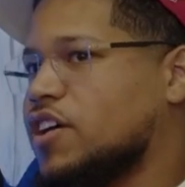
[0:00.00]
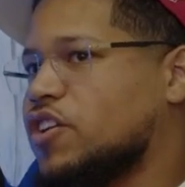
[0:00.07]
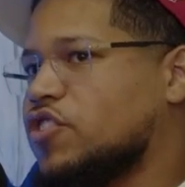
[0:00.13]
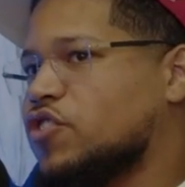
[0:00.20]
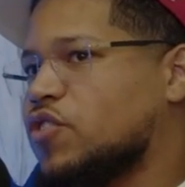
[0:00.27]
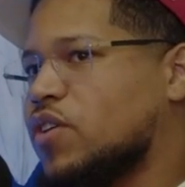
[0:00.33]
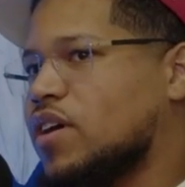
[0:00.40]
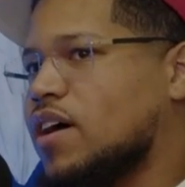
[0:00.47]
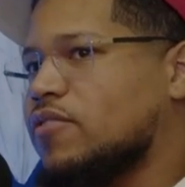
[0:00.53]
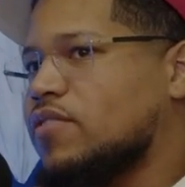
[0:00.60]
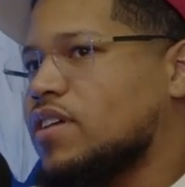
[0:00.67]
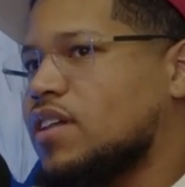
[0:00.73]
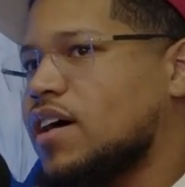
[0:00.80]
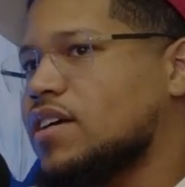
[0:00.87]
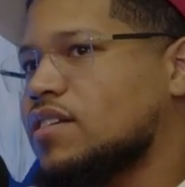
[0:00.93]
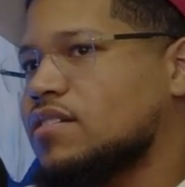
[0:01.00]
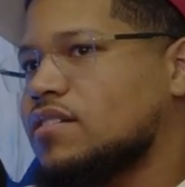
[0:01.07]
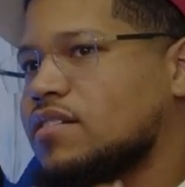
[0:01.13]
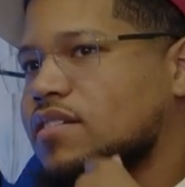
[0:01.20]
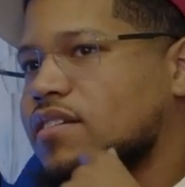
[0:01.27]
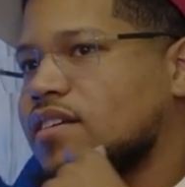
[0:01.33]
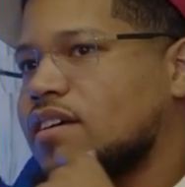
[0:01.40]
You know what I realized?
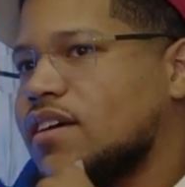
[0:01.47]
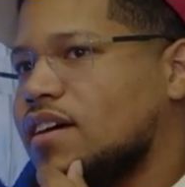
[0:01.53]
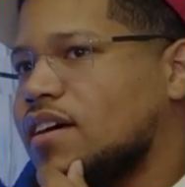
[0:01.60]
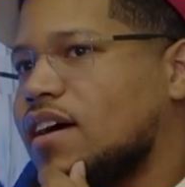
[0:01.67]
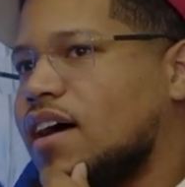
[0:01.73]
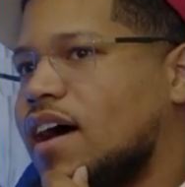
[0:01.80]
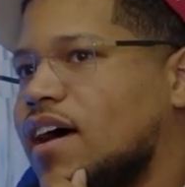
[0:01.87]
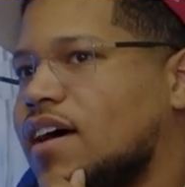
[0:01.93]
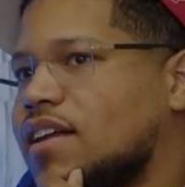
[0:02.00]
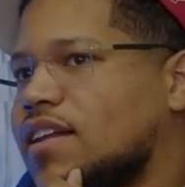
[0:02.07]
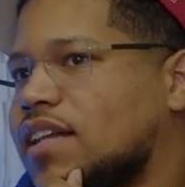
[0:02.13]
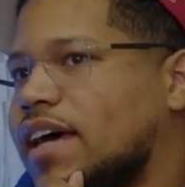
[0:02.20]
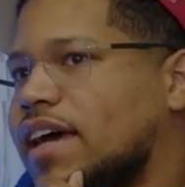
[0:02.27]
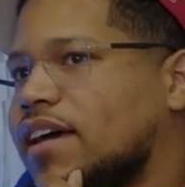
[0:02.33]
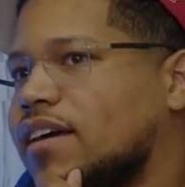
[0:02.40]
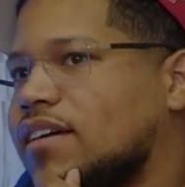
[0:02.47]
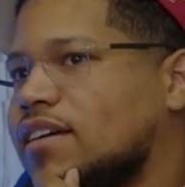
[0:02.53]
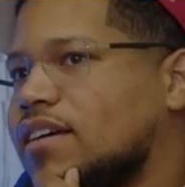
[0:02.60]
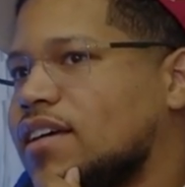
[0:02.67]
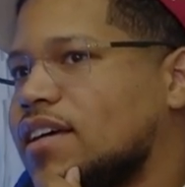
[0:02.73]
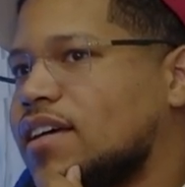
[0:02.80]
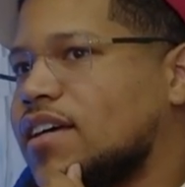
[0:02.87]
Like,
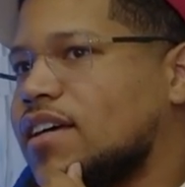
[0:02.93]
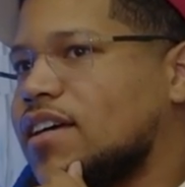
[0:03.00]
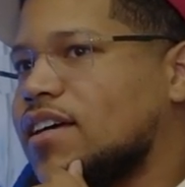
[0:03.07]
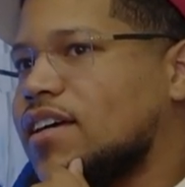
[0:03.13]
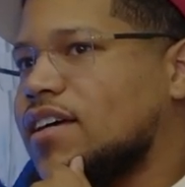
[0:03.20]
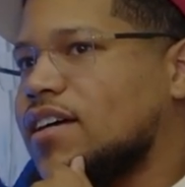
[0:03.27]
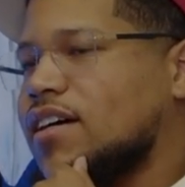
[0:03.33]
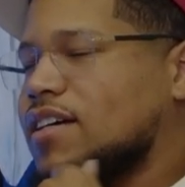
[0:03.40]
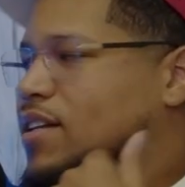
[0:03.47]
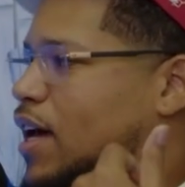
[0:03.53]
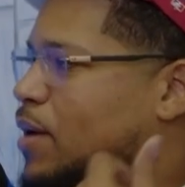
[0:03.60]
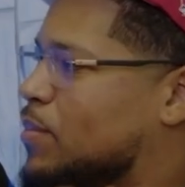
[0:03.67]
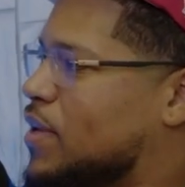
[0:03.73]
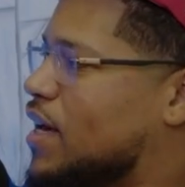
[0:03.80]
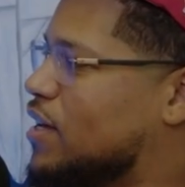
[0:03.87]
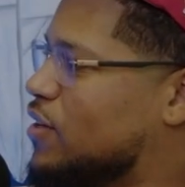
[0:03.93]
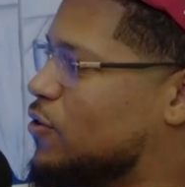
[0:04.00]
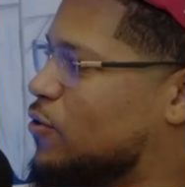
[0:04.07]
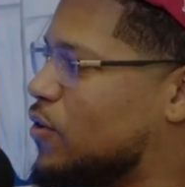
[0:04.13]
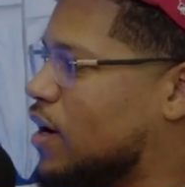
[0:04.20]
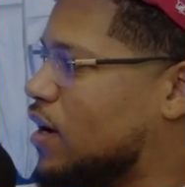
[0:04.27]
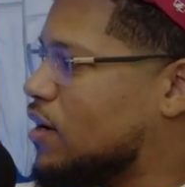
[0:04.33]
because like me and
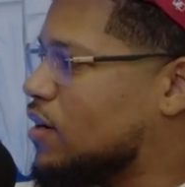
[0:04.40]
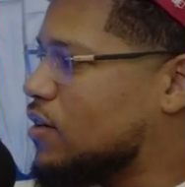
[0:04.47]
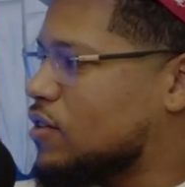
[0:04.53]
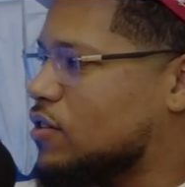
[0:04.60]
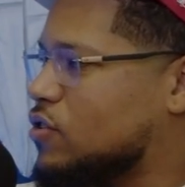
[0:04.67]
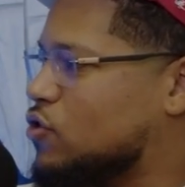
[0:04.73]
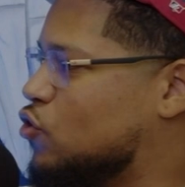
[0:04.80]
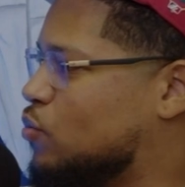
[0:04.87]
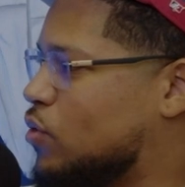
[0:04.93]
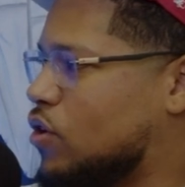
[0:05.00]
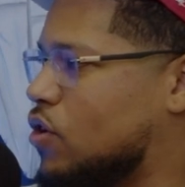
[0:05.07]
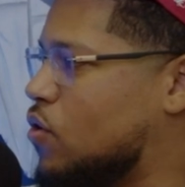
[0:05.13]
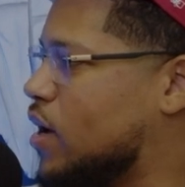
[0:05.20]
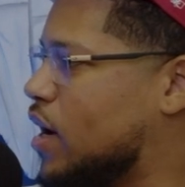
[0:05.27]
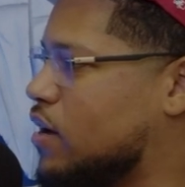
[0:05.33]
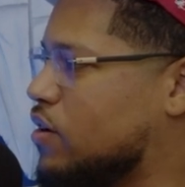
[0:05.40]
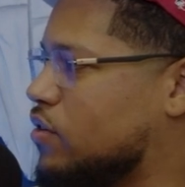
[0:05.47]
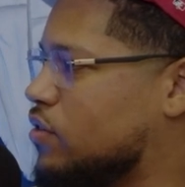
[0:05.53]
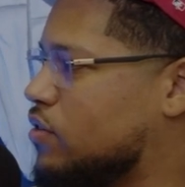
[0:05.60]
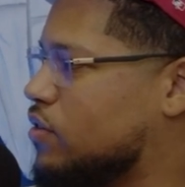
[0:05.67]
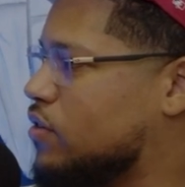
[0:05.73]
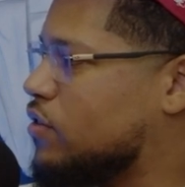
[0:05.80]
you, right? Super
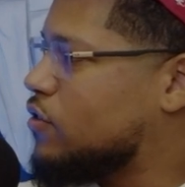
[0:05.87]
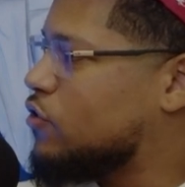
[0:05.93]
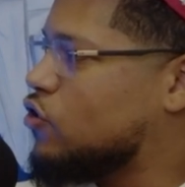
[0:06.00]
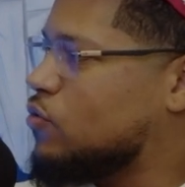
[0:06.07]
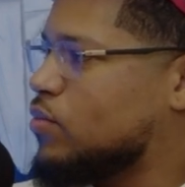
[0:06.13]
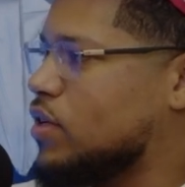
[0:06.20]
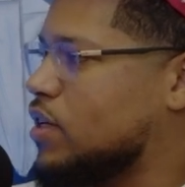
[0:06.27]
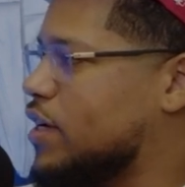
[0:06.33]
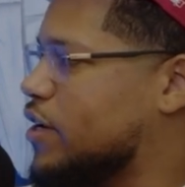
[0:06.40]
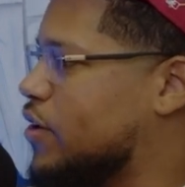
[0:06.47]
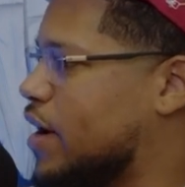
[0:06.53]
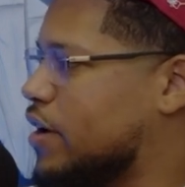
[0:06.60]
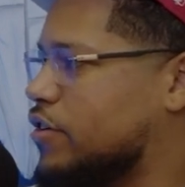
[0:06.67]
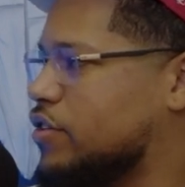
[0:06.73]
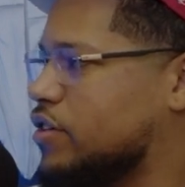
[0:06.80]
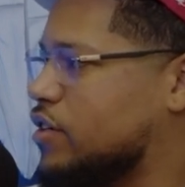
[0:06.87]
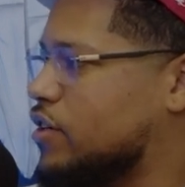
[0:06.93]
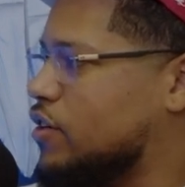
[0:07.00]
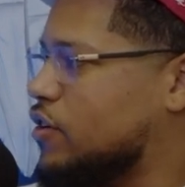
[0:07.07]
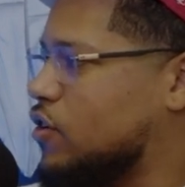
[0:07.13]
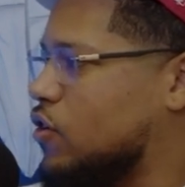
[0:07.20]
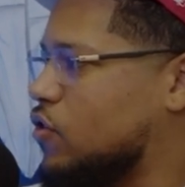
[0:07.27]
go-getters, super leader energy,
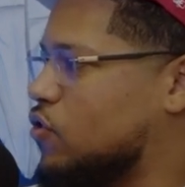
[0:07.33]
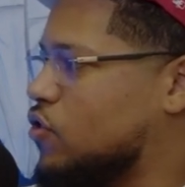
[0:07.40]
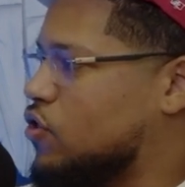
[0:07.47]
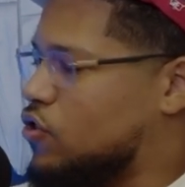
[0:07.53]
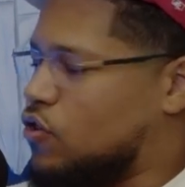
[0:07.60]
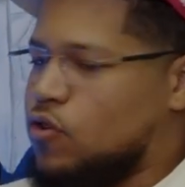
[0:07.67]
you know?